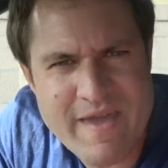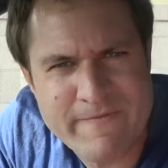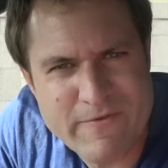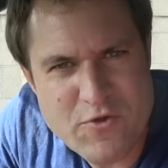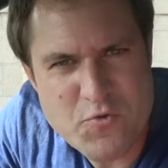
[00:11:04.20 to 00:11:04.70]
a
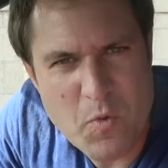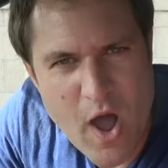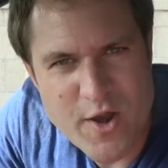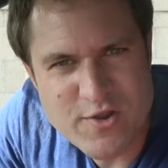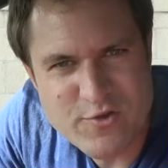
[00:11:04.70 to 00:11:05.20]
few
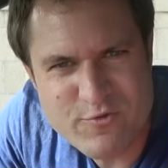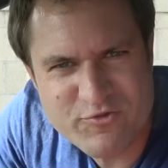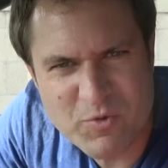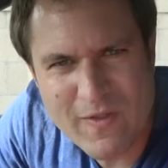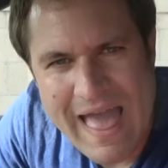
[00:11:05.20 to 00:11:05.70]

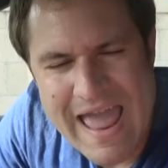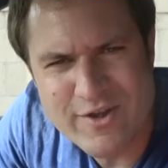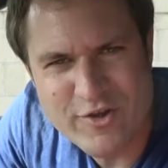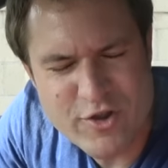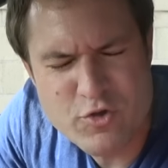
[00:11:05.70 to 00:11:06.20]
unusual
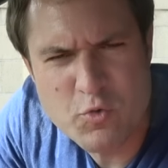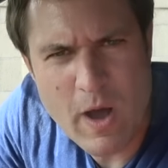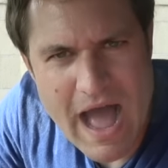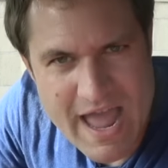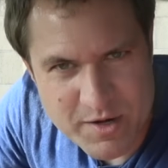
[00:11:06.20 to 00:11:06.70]
and new
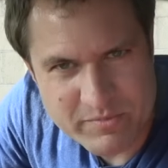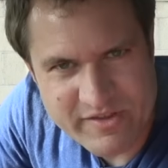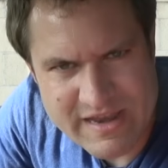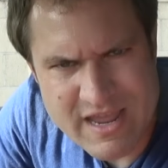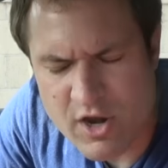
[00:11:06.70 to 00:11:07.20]
items
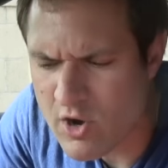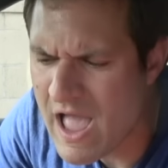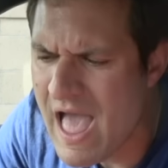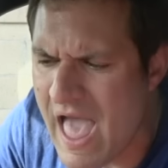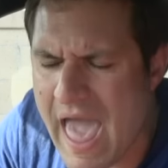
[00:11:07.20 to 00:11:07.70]
in here,
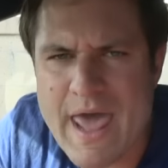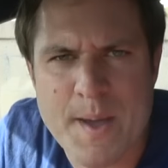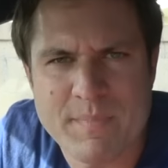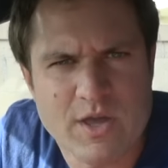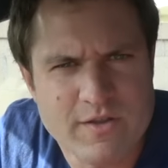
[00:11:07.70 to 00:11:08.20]
and
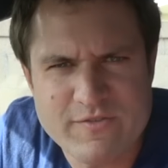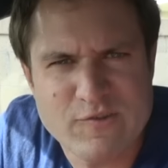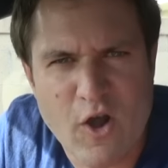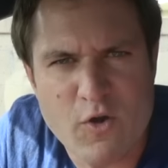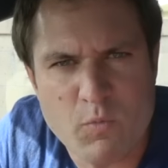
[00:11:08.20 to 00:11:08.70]
I'm gonna
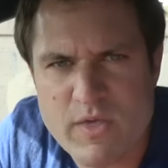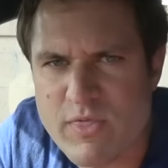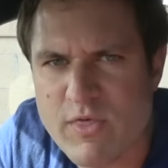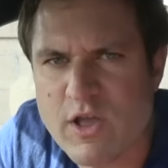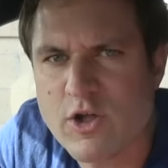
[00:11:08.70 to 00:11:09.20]
start
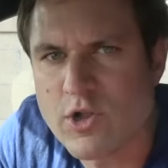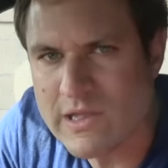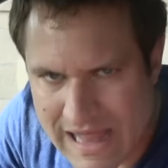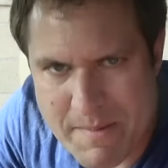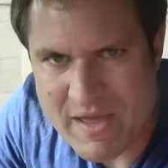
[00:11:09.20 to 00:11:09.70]
with the
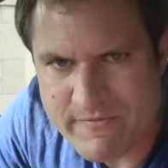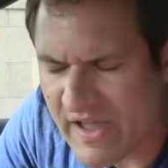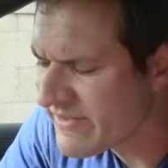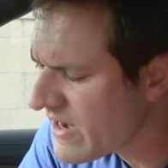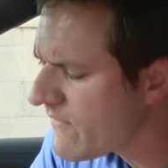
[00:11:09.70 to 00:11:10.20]
climate
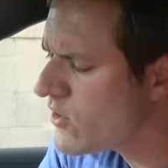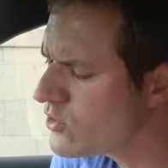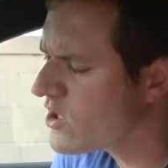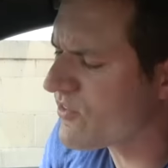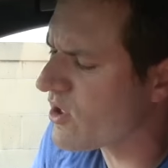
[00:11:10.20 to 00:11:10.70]
vents. Now, if you
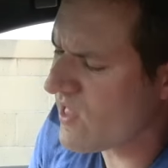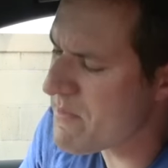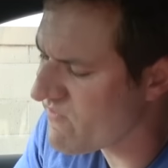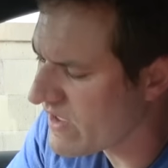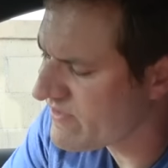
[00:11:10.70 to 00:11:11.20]
look at the
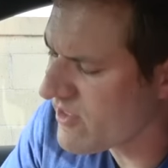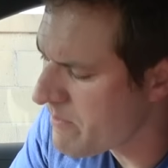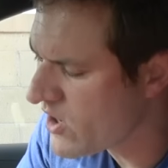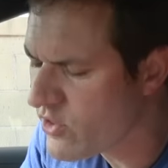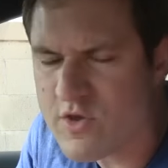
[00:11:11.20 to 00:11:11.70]
climate vents in the
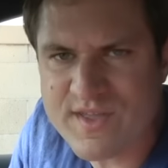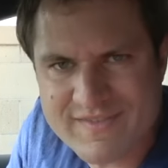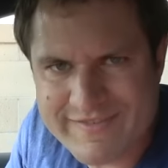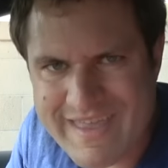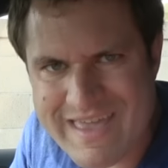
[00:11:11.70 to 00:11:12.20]
middle, you can
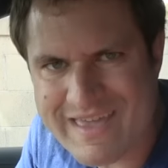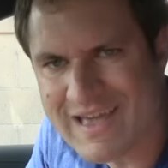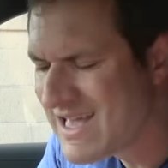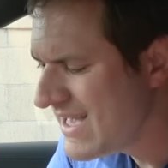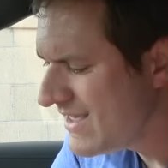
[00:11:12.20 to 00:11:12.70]
see
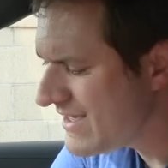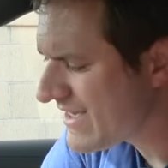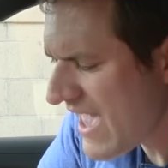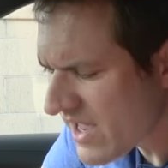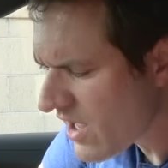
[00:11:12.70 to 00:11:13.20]
you
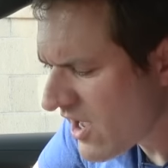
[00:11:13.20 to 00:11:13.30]
can't